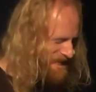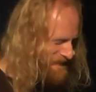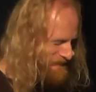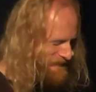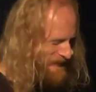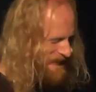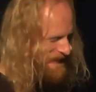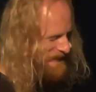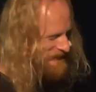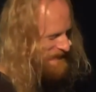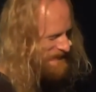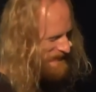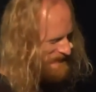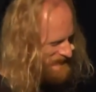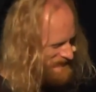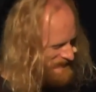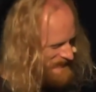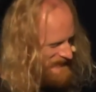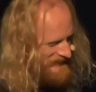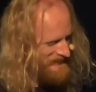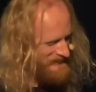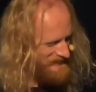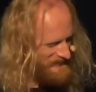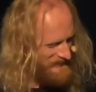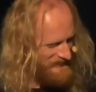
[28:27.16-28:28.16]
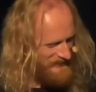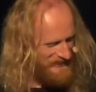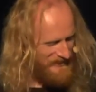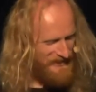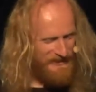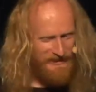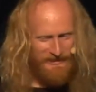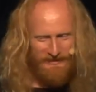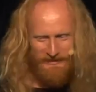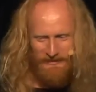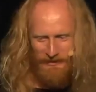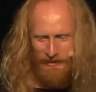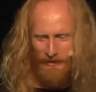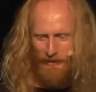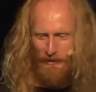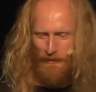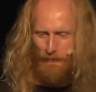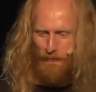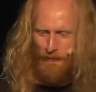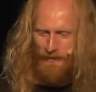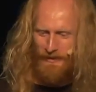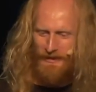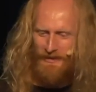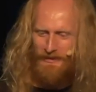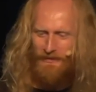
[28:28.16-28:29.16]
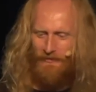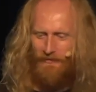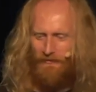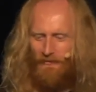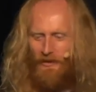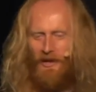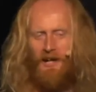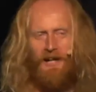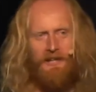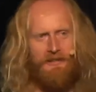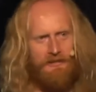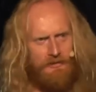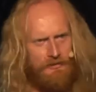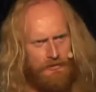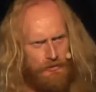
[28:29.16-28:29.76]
doesn't make a lot of sense. So we need to find